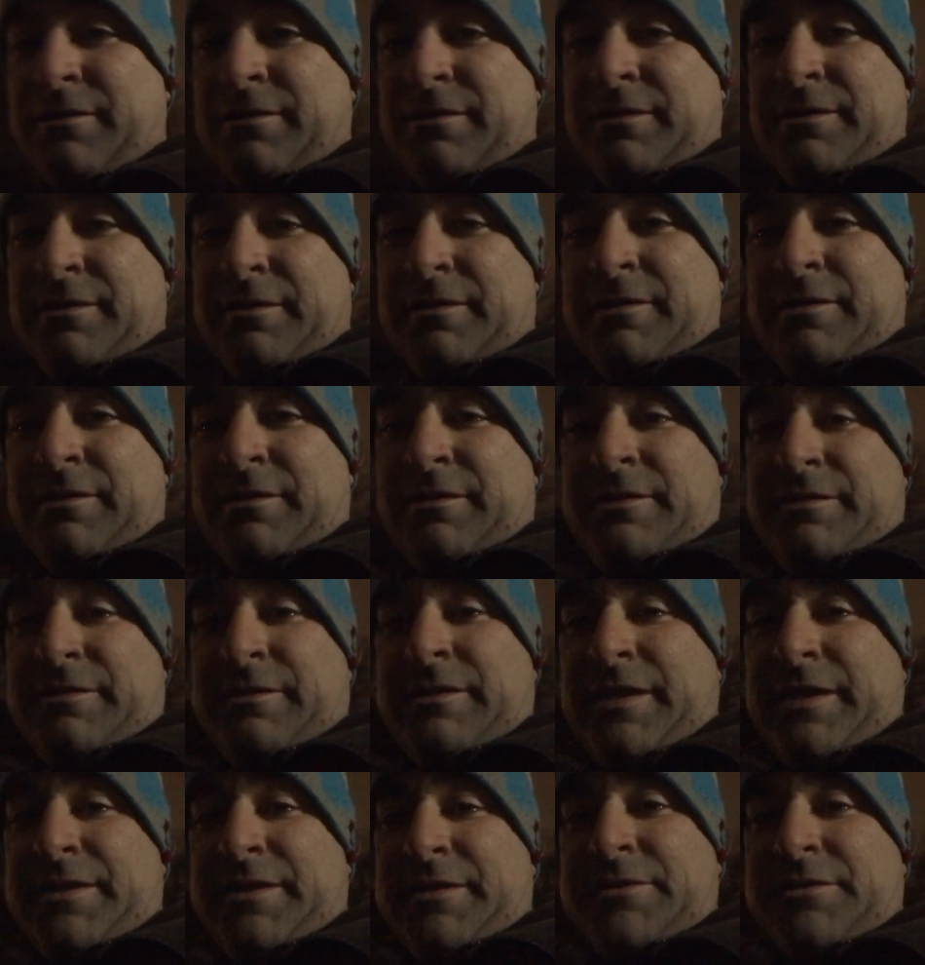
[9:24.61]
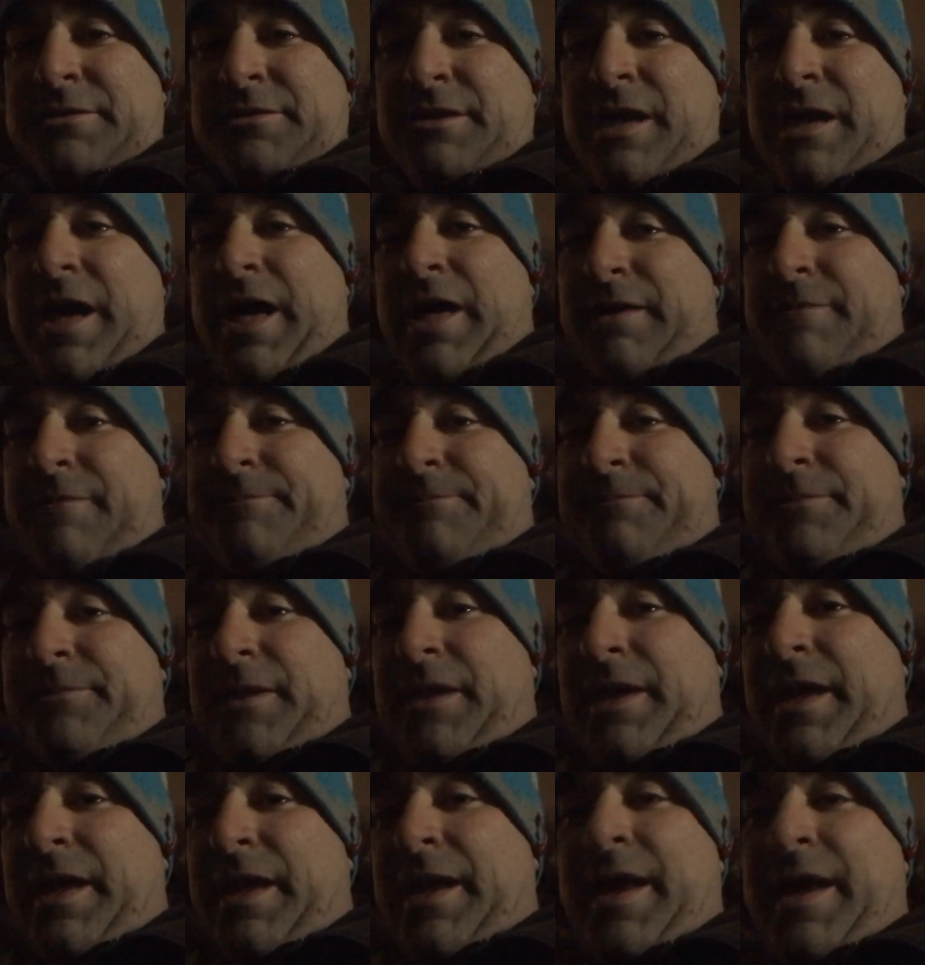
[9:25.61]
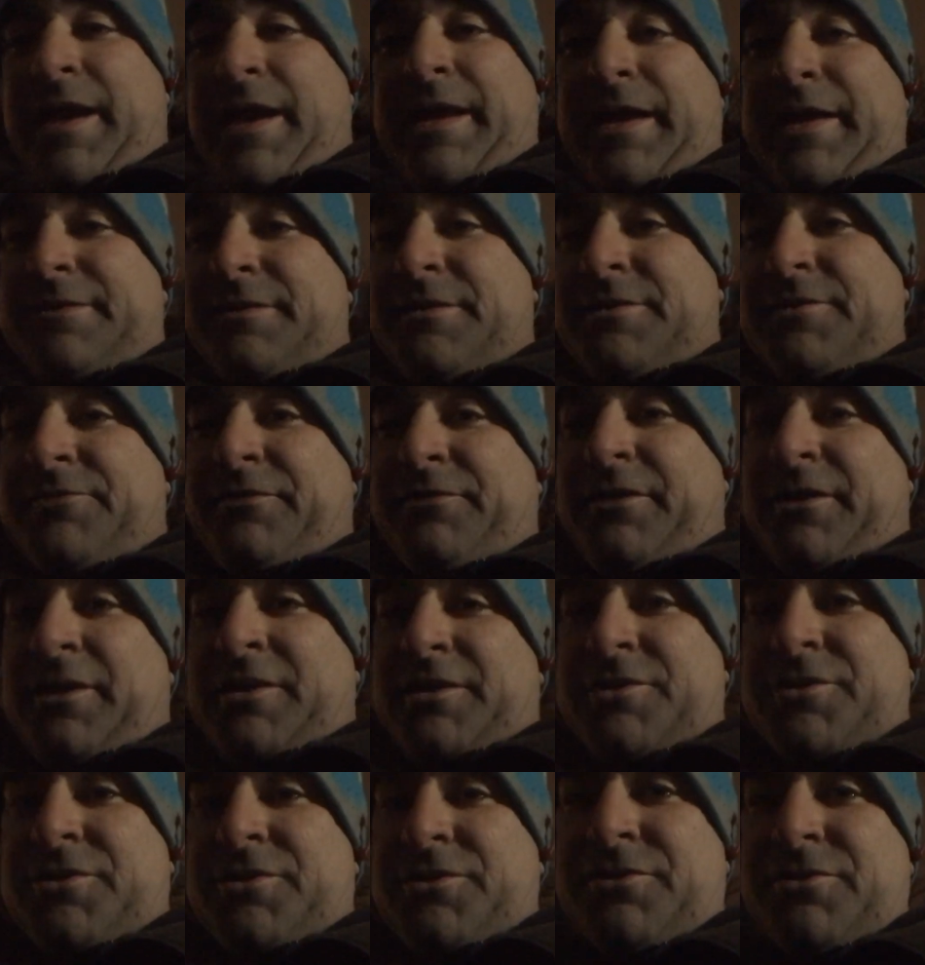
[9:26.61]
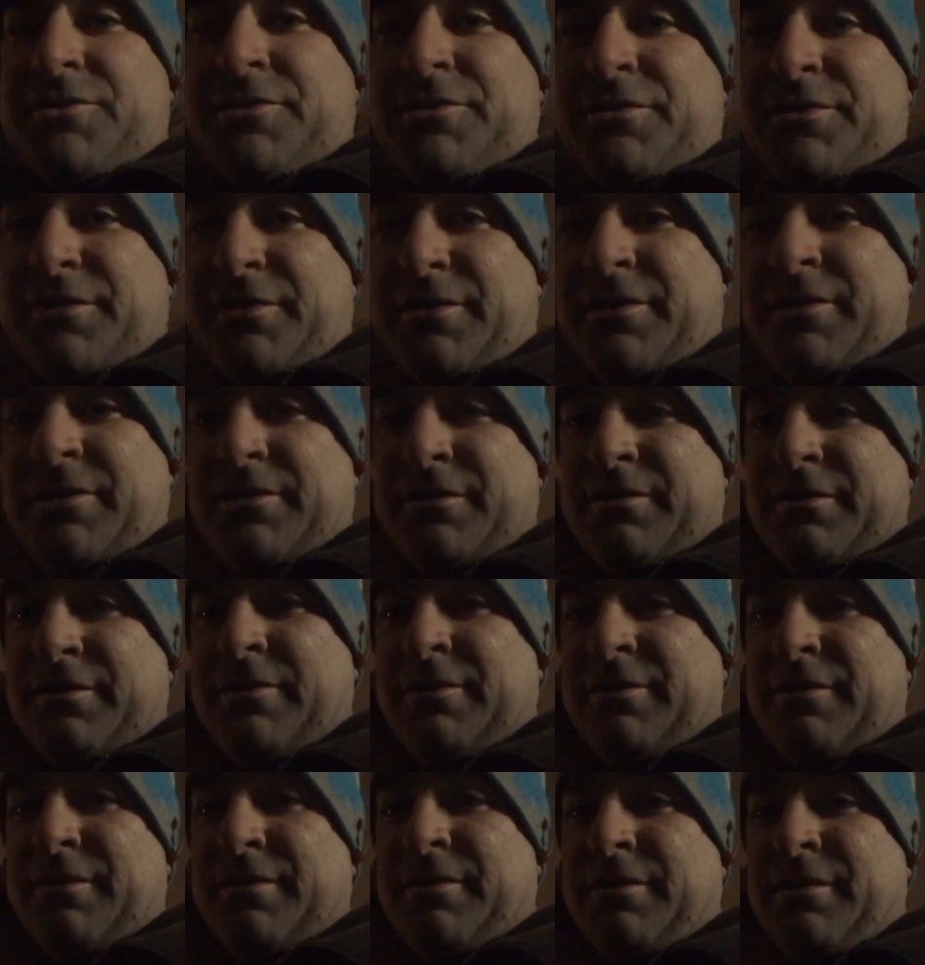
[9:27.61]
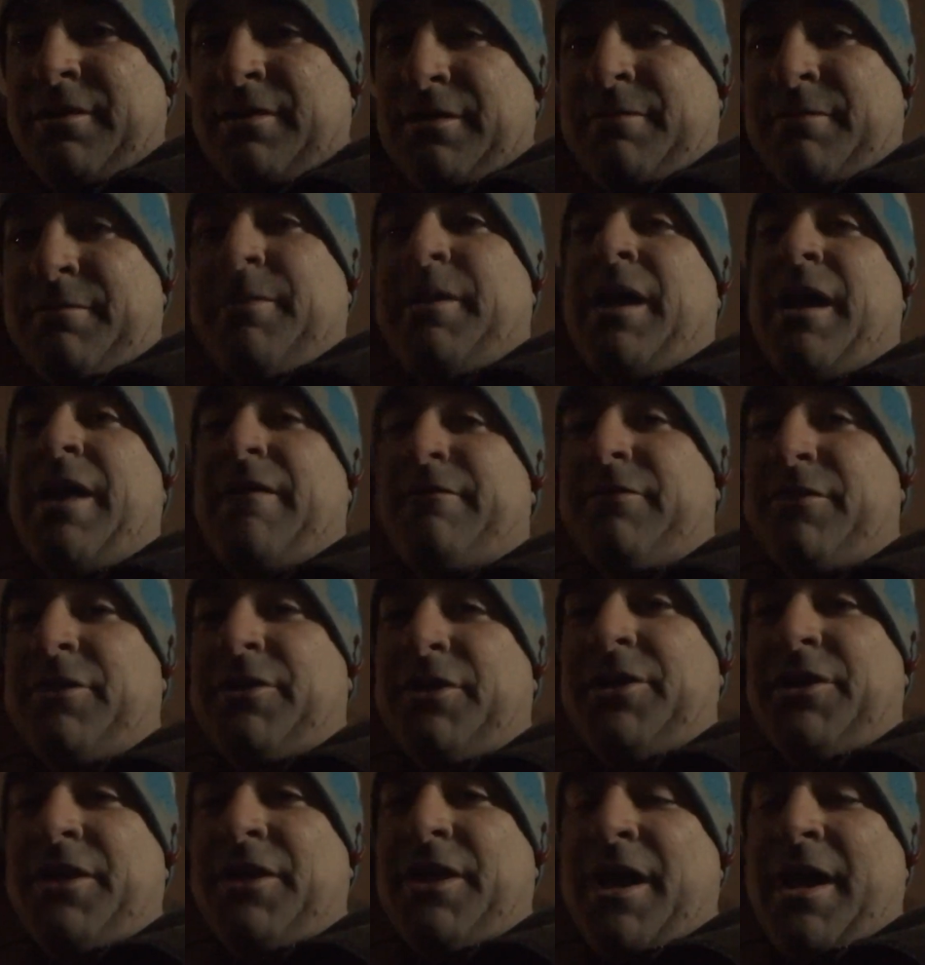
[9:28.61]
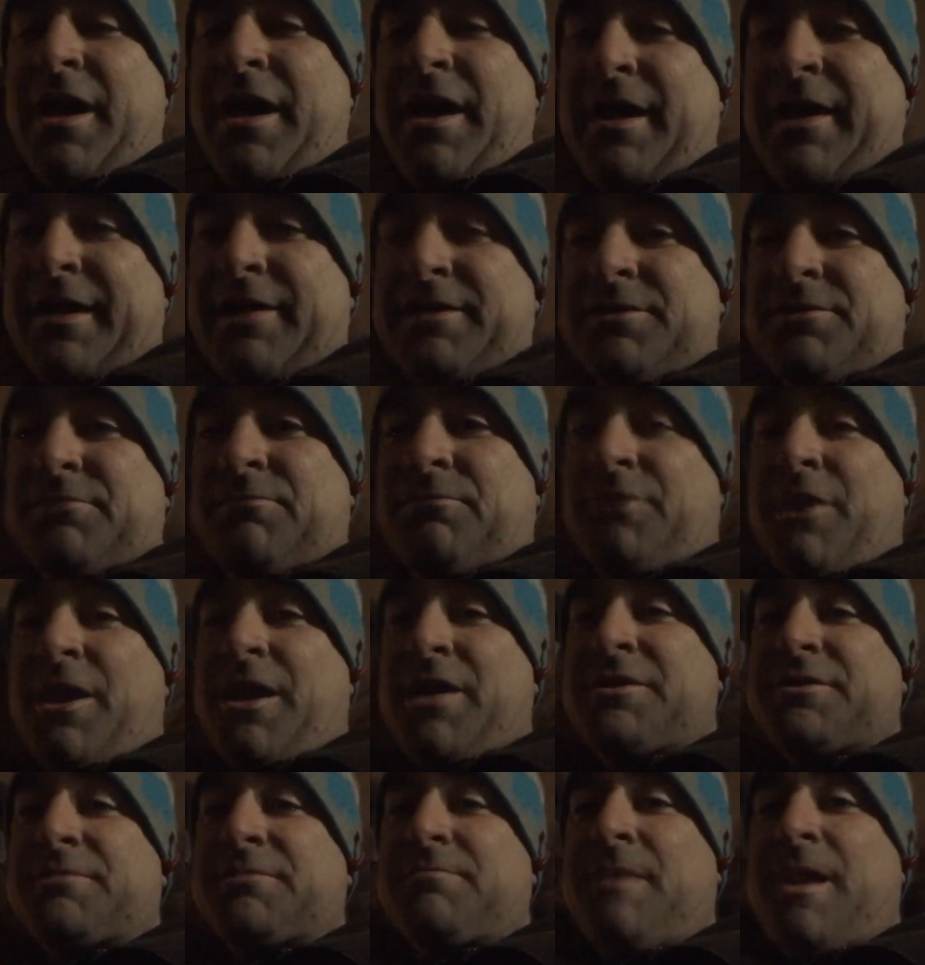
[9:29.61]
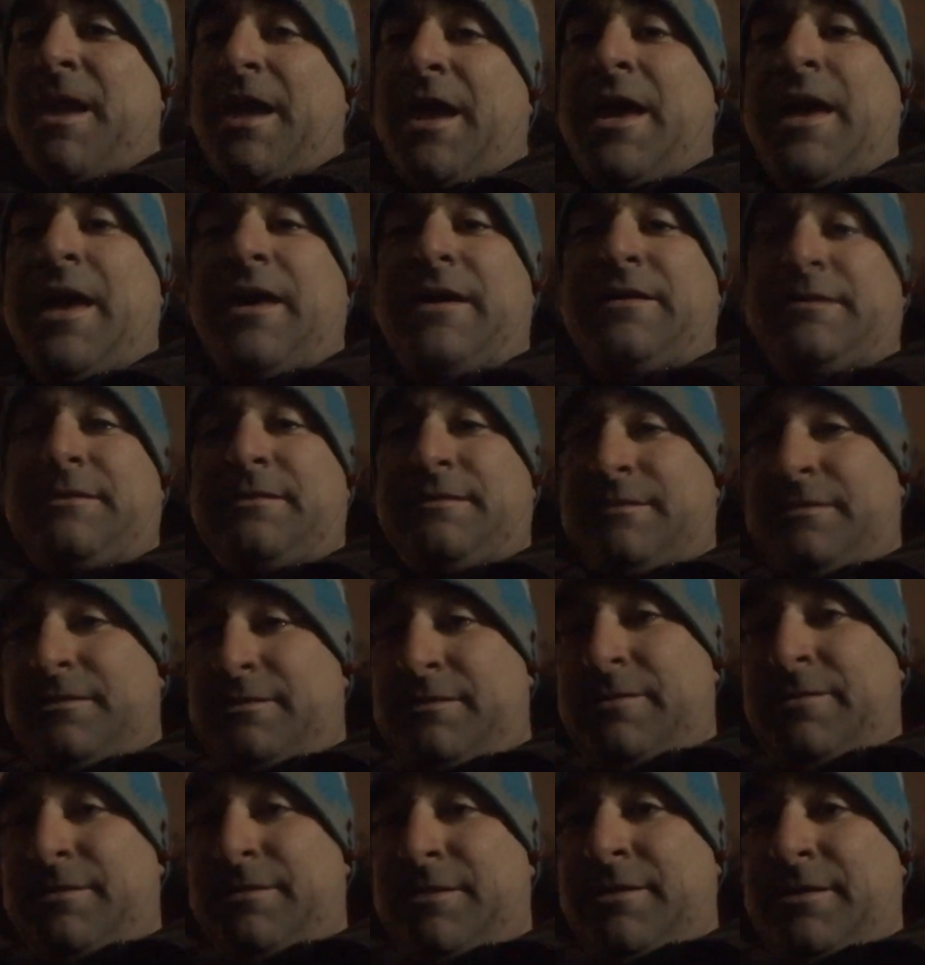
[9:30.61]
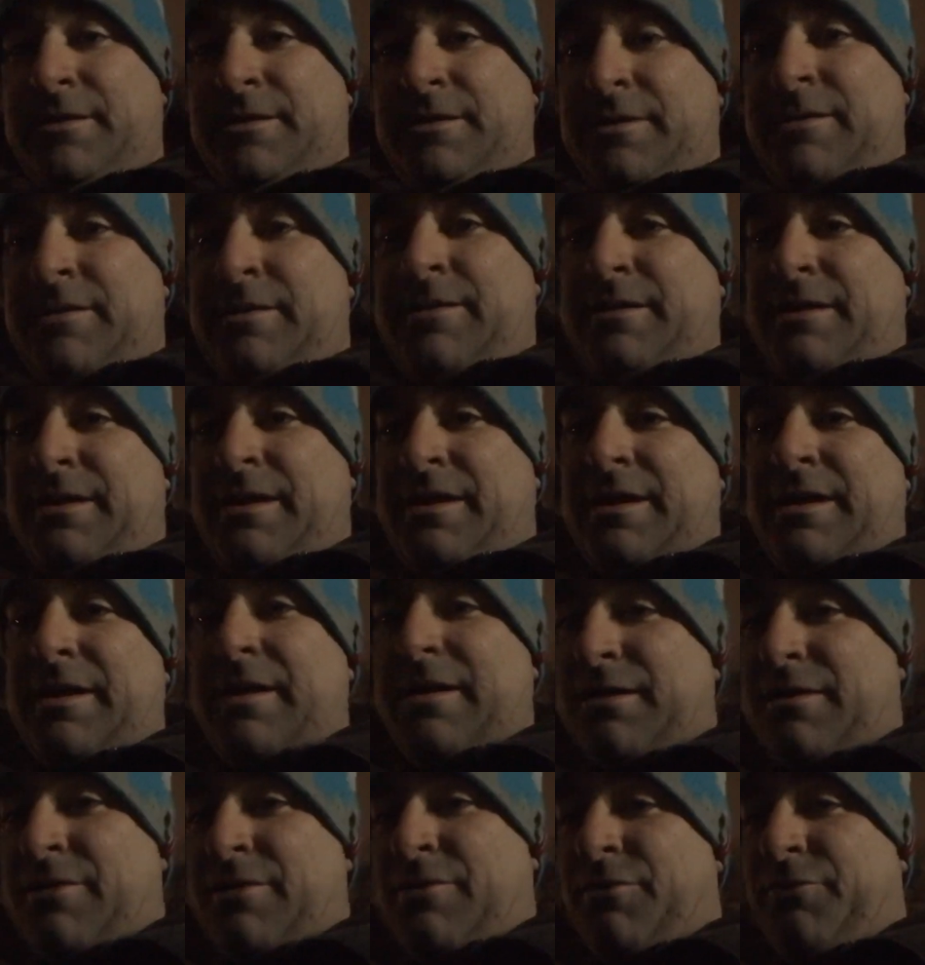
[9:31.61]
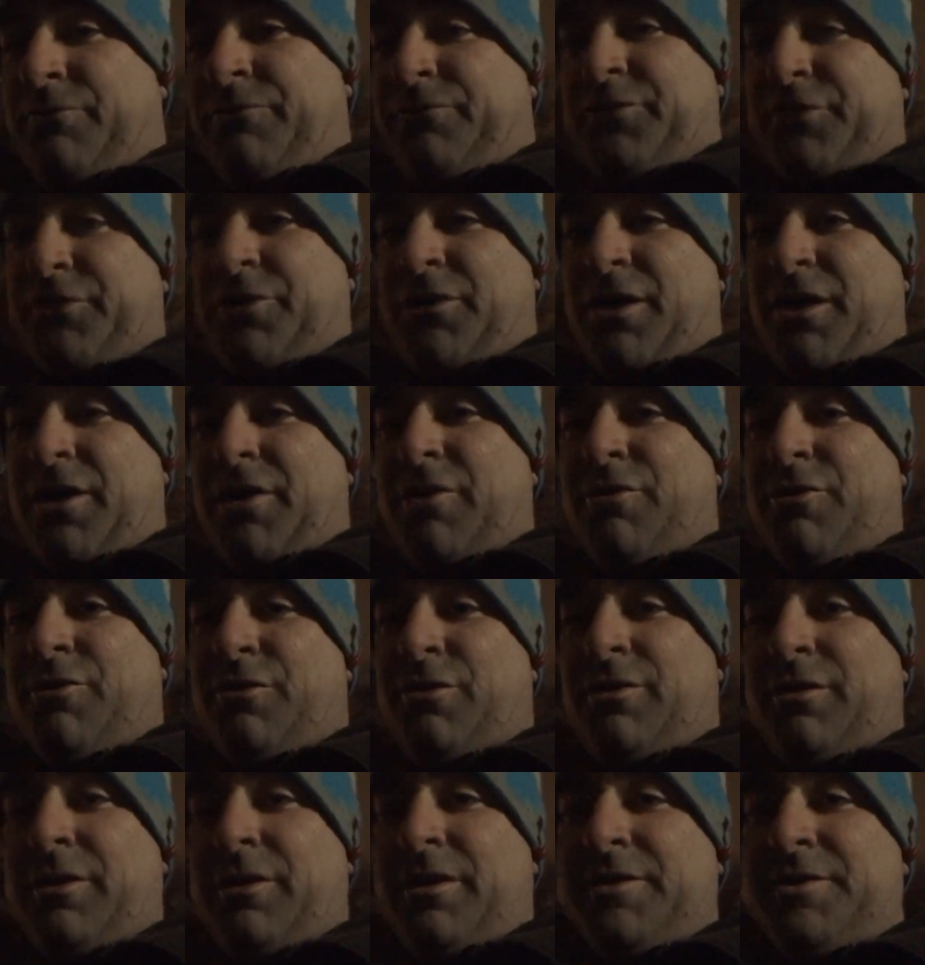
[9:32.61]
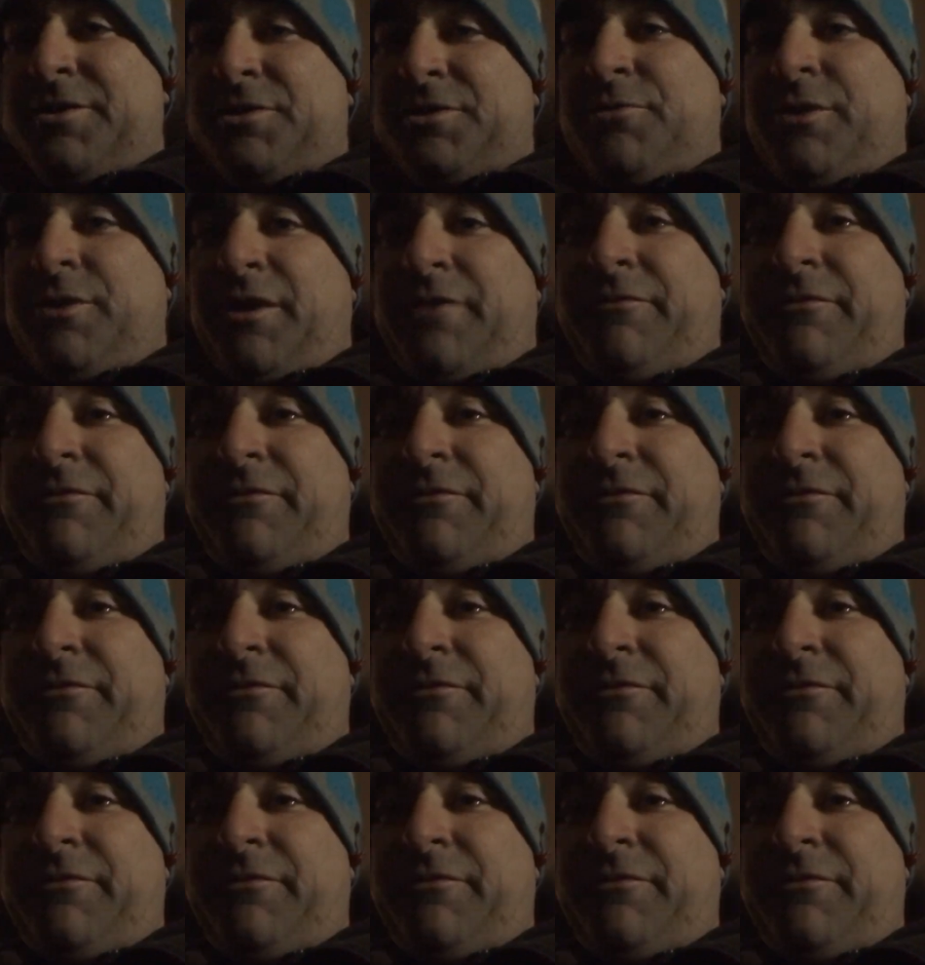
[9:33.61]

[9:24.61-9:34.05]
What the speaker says: Thanks a lot. Yeah, I gotta get this fixed. But have a good night, get some rest, man. And hopefully your on-call ends quick for you.